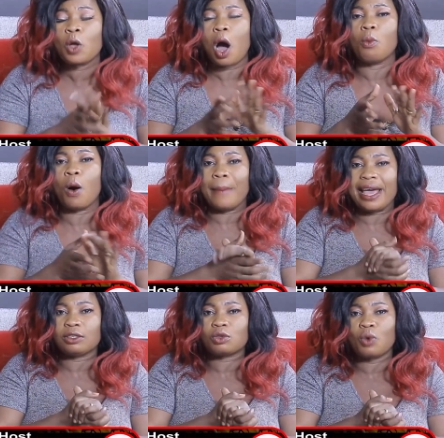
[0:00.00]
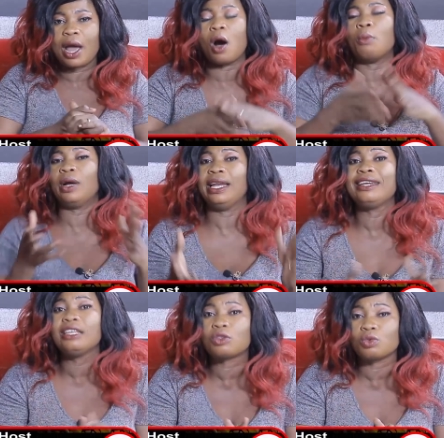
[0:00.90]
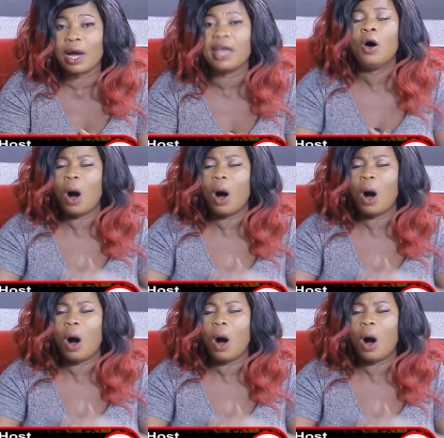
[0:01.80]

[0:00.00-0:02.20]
Omo men's wear, omo ladies wear,